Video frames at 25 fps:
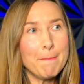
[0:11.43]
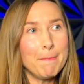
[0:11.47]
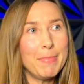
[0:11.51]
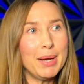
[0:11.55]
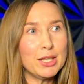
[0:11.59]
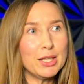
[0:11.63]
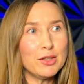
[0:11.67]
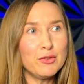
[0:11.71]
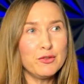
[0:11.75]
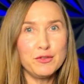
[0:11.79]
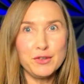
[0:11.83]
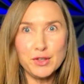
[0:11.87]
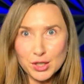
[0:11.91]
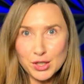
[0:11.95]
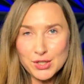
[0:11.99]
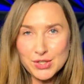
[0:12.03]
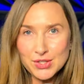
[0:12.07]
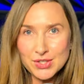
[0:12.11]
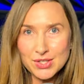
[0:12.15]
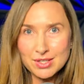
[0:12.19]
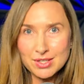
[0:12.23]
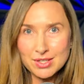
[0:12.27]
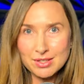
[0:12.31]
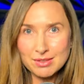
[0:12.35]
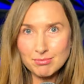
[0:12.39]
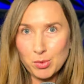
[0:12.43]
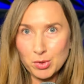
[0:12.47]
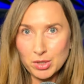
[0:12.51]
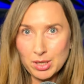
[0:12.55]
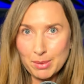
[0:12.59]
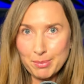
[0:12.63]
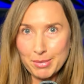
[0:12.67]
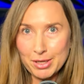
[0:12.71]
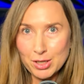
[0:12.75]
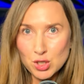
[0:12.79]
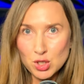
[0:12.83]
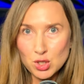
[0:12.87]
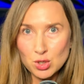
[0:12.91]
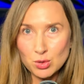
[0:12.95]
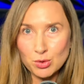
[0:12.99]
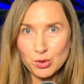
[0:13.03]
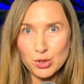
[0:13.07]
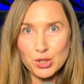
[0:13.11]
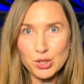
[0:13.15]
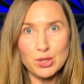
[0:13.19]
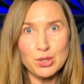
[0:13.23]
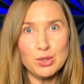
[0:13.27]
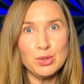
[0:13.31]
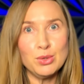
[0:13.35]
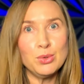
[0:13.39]
But first, I want to make
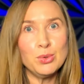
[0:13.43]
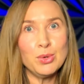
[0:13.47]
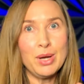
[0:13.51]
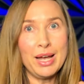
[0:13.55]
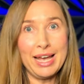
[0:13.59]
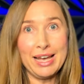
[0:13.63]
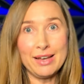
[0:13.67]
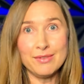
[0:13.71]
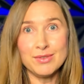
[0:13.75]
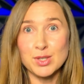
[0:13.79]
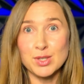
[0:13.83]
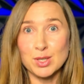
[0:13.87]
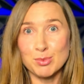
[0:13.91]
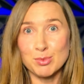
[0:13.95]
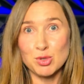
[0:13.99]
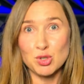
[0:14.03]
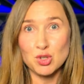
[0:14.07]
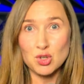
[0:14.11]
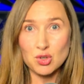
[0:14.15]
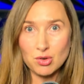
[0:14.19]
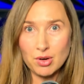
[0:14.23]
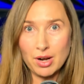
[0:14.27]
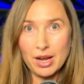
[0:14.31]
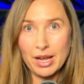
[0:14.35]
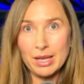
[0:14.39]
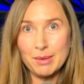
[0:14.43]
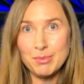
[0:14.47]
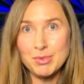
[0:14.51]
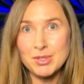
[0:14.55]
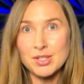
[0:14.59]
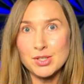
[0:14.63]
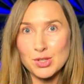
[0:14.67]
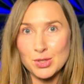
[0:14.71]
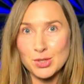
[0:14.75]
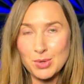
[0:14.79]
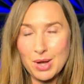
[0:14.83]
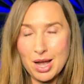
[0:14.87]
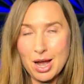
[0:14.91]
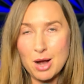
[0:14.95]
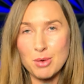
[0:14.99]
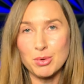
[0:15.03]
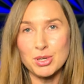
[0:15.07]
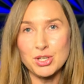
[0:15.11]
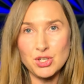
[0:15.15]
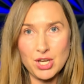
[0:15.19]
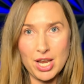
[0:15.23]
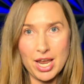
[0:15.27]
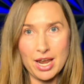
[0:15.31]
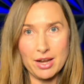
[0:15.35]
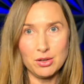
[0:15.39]
sure you have subscribed to
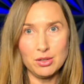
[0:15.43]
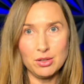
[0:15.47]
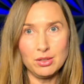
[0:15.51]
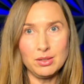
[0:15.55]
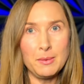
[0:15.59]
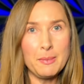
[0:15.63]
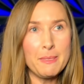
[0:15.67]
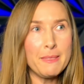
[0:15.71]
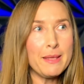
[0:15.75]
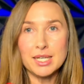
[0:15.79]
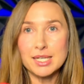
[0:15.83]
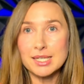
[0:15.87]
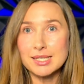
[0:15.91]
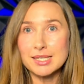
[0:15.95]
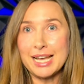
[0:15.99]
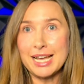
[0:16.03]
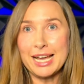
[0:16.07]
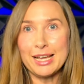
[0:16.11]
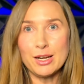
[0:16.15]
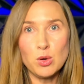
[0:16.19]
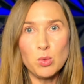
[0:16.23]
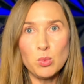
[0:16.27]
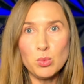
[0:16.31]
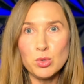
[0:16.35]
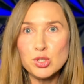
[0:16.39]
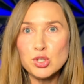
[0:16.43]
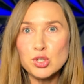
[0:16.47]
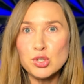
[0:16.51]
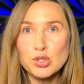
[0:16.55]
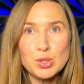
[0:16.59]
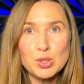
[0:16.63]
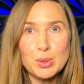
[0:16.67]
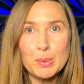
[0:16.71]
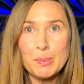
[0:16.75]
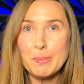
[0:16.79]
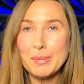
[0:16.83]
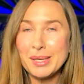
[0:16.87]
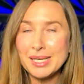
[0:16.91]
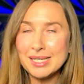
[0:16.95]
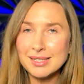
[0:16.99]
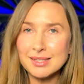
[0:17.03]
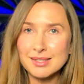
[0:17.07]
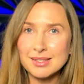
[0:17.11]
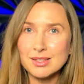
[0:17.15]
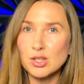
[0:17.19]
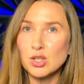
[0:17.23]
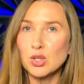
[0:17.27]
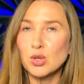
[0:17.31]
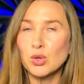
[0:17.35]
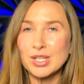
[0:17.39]
our channel because I don't want you to
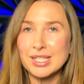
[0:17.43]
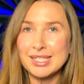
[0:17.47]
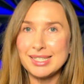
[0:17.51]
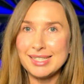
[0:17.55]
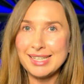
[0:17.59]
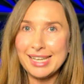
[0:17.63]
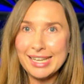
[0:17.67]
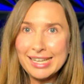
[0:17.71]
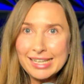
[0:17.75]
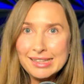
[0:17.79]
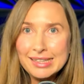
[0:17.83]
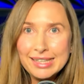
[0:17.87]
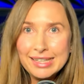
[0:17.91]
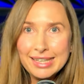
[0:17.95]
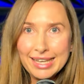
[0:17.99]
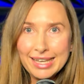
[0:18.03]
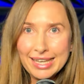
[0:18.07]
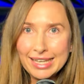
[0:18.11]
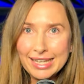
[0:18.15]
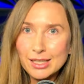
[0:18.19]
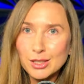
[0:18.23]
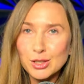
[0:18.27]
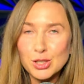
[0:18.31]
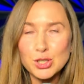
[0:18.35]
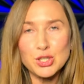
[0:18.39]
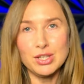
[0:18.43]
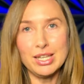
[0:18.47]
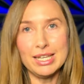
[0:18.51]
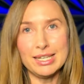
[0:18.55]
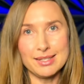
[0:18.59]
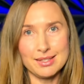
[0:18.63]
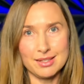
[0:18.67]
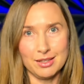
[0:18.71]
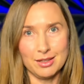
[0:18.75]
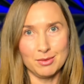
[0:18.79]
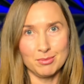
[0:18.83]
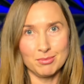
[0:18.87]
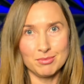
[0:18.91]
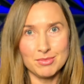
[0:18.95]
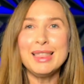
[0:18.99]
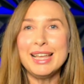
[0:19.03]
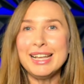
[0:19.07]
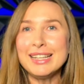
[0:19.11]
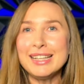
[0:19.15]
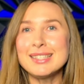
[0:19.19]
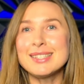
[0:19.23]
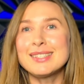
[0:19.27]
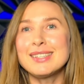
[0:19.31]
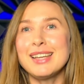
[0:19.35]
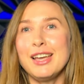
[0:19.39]
miss your daily English lesson.
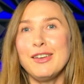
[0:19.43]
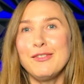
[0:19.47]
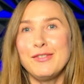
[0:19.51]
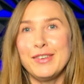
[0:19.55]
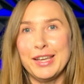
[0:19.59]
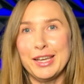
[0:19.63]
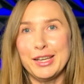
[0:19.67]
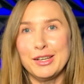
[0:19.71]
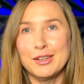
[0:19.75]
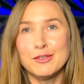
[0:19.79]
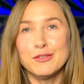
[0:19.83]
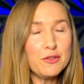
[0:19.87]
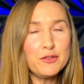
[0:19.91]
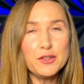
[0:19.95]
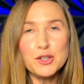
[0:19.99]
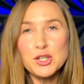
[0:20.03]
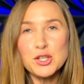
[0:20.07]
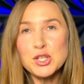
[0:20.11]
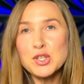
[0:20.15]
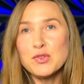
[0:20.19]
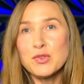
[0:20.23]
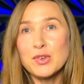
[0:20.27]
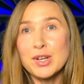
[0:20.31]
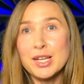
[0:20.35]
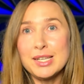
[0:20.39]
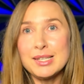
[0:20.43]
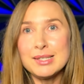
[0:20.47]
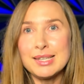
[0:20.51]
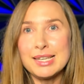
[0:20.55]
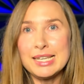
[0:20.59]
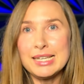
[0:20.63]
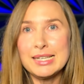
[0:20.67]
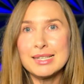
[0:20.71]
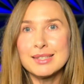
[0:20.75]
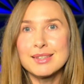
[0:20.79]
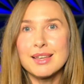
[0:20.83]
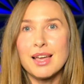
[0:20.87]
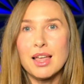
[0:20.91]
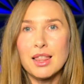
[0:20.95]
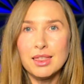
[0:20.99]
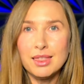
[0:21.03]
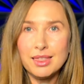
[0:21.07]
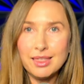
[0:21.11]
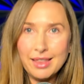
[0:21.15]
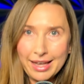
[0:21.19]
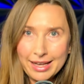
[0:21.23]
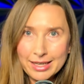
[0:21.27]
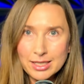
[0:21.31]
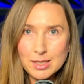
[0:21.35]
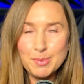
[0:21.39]
Let's dive in. The first phrase is
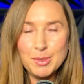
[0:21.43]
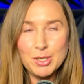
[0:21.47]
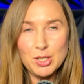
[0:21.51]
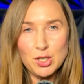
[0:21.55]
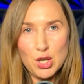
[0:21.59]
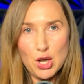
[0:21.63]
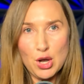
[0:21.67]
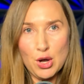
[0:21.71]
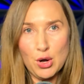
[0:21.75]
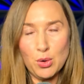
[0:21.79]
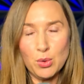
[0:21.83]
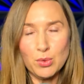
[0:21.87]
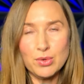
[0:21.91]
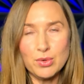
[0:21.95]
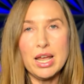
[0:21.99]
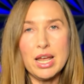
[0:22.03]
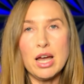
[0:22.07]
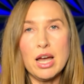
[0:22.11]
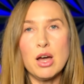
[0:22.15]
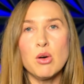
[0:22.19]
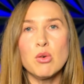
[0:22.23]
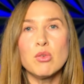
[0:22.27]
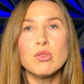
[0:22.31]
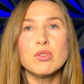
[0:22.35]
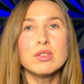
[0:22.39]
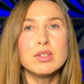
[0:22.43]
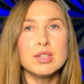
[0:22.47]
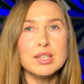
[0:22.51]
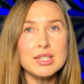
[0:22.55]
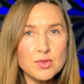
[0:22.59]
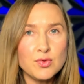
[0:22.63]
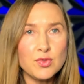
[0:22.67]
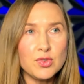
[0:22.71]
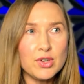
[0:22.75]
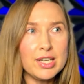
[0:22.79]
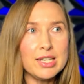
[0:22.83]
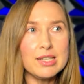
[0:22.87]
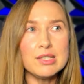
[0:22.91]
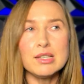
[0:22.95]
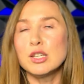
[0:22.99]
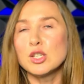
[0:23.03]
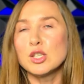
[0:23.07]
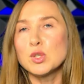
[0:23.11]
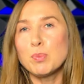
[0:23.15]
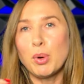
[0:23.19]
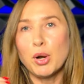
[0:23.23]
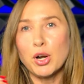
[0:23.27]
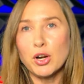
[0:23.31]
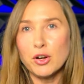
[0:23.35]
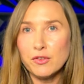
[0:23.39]
let me know. Now, this phrase
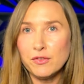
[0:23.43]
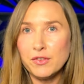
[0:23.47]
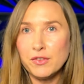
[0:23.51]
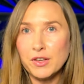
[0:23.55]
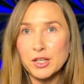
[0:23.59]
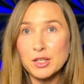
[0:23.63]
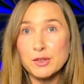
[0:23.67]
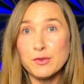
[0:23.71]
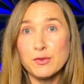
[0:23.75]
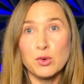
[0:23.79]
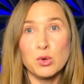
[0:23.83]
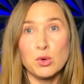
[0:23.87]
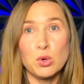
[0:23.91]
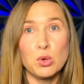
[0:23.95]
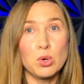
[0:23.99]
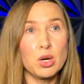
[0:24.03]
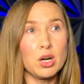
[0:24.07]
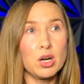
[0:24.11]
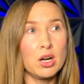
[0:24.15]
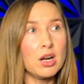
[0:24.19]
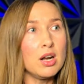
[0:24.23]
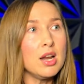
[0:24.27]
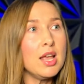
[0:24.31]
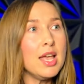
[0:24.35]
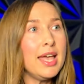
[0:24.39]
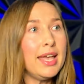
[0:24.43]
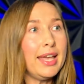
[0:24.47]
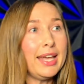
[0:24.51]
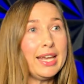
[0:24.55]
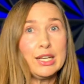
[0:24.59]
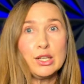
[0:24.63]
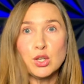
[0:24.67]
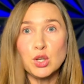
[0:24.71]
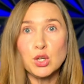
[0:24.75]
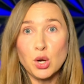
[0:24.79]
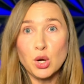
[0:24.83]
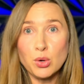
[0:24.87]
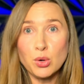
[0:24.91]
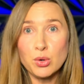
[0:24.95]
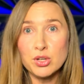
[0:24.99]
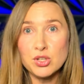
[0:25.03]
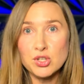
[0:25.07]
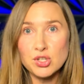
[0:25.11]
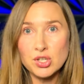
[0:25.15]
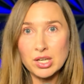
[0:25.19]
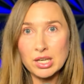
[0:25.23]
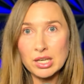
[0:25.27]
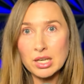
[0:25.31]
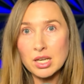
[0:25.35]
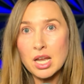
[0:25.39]
is perfect for
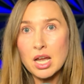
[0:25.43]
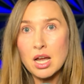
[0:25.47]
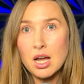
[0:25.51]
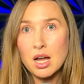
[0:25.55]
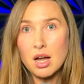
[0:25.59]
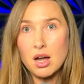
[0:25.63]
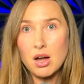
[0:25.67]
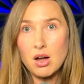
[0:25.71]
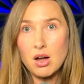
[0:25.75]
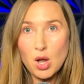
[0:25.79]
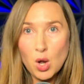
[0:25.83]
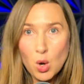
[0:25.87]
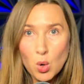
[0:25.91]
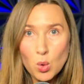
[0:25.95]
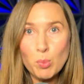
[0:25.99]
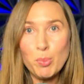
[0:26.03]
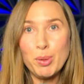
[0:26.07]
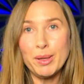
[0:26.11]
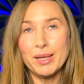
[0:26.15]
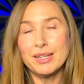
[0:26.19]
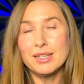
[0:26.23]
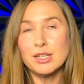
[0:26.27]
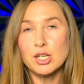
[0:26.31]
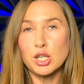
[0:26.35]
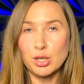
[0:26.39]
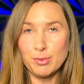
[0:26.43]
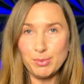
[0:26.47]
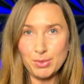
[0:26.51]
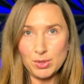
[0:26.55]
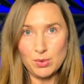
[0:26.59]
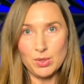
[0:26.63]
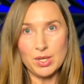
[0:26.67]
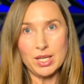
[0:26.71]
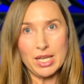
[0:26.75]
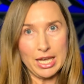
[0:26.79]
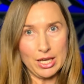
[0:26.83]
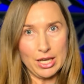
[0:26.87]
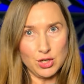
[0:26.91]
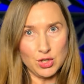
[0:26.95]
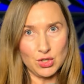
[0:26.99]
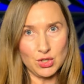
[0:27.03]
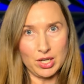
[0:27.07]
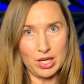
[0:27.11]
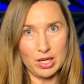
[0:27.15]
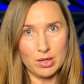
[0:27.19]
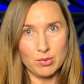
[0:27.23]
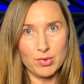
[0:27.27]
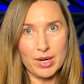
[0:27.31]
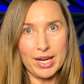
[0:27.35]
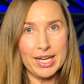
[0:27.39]
encouraging open
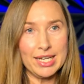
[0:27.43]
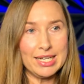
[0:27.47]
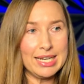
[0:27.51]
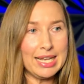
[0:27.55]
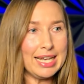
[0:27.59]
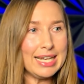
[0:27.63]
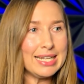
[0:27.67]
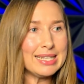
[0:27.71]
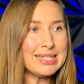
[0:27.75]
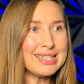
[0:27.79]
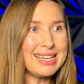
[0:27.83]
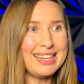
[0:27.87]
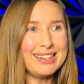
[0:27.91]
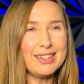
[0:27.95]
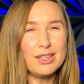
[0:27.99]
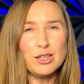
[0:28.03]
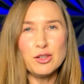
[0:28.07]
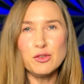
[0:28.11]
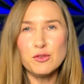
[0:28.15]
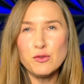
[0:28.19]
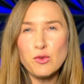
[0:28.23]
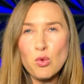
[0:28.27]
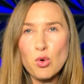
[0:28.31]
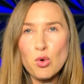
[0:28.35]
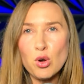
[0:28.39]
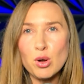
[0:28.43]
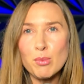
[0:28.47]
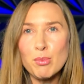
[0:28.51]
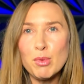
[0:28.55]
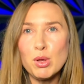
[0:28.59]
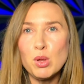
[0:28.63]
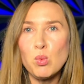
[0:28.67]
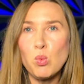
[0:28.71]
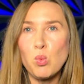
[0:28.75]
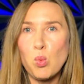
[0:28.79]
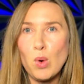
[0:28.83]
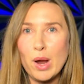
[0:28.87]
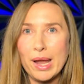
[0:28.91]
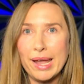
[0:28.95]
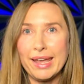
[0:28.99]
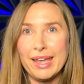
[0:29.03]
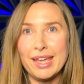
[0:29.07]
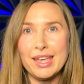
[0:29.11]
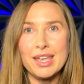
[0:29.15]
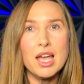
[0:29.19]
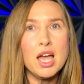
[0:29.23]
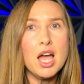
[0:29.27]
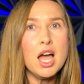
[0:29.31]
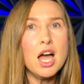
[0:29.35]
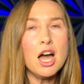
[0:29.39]
communication, right? It's an informal
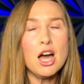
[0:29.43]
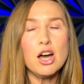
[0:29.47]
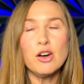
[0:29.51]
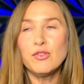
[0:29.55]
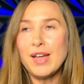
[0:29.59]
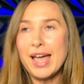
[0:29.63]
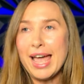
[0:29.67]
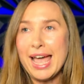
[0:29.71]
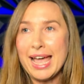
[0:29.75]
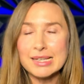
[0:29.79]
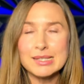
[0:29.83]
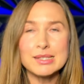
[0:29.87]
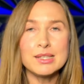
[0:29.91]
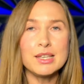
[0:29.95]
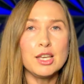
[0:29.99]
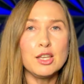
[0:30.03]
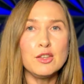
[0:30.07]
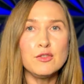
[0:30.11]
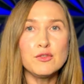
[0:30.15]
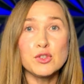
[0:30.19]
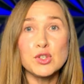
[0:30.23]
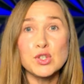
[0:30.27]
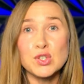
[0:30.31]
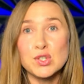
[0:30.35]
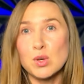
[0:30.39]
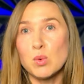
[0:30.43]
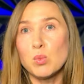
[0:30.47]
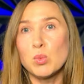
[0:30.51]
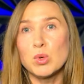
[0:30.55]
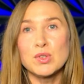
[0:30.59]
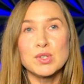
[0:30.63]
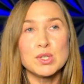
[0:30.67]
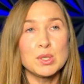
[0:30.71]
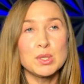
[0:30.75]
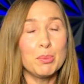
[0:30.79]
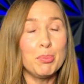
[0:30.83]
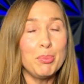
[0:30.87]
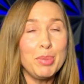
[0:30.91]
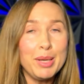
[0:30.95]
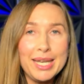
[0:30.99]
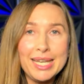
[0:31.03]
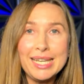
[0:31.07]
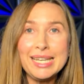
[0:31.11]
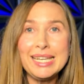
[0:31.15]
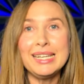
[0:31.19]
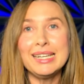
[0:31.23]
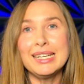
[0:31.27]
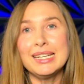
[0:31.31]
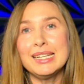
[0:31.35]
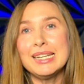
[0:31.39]
way of asking for someone's
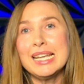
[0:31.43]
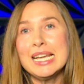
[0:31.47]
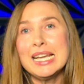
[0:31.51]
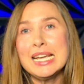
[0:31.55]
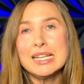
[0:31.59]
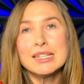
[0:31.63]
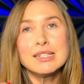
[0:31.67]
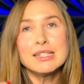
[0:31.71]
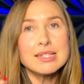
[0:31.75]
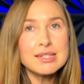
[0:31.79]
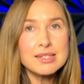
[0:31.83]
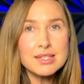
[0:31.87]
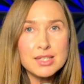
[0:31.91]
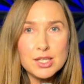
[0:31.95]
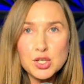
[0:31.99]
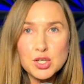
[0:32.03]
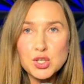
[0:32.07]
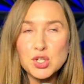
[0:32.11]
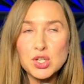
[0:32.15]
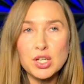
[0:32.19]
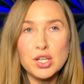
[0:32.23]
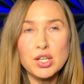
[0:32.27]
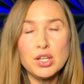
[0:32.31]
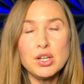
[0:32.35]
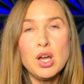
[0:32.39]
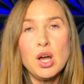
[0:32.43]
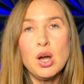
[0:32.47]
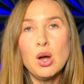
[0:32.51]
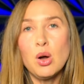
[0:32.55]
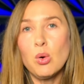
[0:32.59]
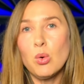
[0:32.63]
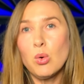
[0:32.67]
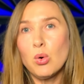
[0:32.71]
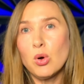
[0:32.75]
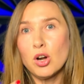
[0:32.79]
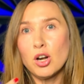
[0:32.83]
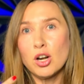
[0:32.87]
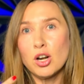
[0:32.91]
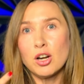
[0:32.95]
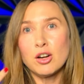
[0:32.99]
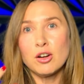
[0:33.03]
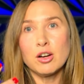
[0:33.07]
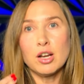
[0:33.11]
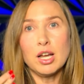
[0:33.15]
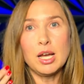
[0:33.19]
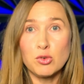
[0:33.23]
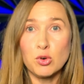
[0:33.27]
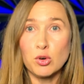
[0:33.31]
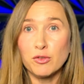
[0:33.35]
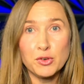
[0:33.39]
opinion, decision,
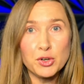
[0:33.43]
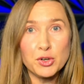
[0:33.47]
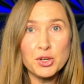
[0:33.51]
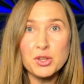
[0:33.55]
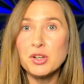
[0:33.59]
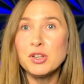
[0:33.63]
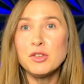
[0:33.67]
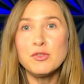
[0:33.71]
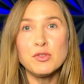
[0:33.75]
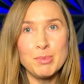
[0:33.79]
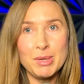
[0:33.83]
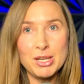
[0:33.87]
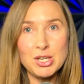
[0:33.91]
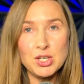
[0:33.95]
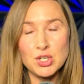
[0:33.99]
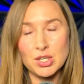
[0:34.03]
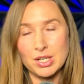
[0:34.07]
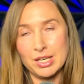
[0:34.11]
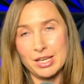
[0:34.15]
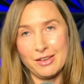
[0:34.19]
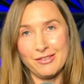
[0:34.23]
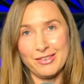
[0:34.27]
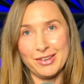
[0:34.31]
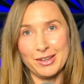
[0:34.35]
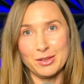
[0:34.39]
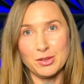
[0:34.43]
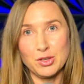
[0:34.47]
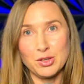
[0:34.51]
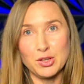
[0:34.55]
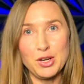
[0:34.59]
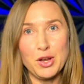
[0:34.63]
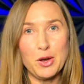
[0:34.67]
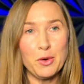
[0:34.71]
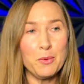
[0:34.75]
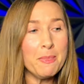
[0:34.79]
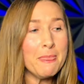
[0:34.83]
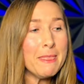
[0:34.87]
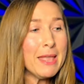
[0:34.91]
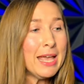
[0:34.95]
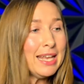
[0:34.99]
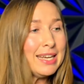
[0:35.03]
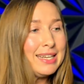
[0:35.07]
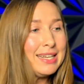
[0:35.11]
or for further information even, you know?